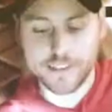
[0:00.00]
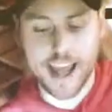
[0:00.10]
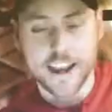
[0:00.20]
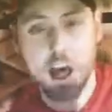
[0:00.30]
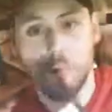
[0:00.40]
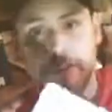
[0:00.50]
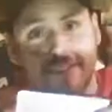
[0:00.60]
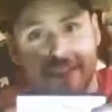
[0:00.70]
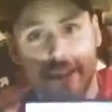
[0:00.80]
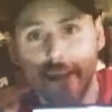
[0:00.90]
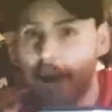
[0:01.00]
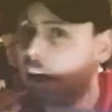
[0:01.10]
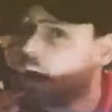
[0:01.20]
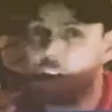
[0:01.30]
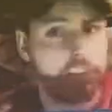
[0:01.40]
Dan Hellman's CD.
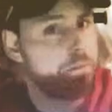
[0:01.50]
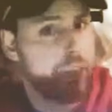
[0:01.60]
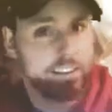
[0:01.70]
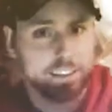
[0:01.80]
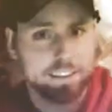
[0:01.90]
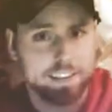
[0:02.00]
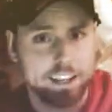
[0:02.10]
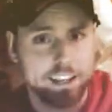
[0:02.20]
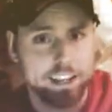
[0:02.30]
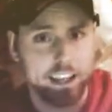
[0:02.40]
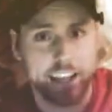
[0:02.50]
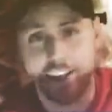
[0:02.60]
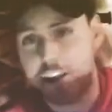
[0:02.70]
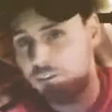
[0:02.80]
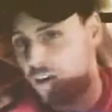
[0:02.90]
It's an amazing CD.
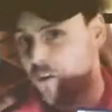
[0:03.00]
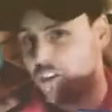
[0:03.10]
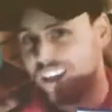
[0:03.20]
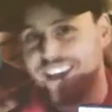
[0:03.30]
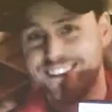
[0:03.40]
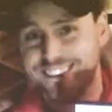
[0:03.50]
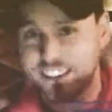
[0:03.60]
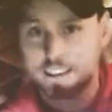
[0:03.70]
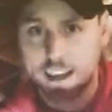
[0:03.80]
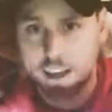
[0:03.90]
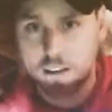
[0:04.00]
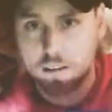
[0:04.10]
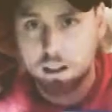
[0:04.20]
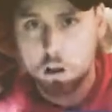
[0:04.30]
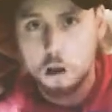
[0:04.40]
It gives everything in detail.
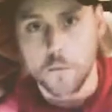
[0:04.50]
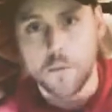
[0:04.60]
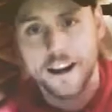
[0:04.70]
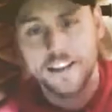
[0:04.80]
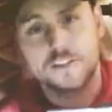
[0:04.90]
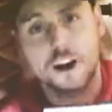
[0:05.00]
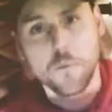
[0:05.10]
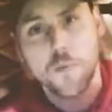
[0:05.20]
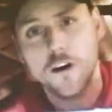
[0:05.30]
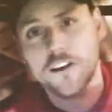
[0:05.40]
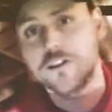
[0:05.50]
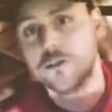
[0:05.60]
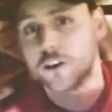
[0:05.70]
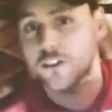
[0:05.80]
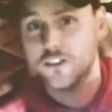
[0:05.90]
But it's very important
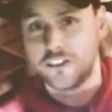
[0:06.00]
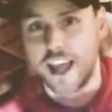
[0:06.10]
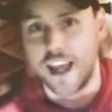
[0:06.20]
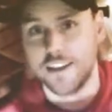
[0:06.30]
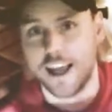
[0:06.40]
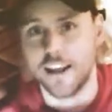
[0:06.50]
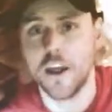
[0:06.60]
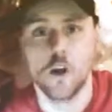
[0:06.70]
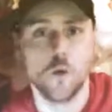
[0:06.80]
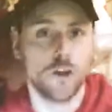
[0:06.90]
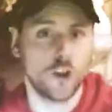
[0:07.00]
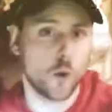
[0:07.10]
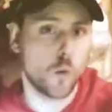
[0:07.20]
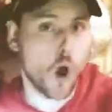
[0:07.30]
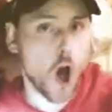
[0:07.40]
to understand that with the
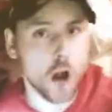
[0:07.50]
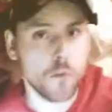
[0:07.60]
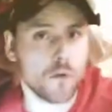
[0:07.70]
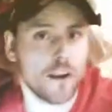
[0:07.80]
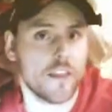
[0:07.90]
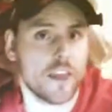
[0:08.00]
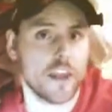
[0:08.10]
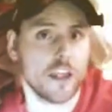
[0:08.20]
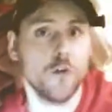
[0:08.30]
wrong breathing,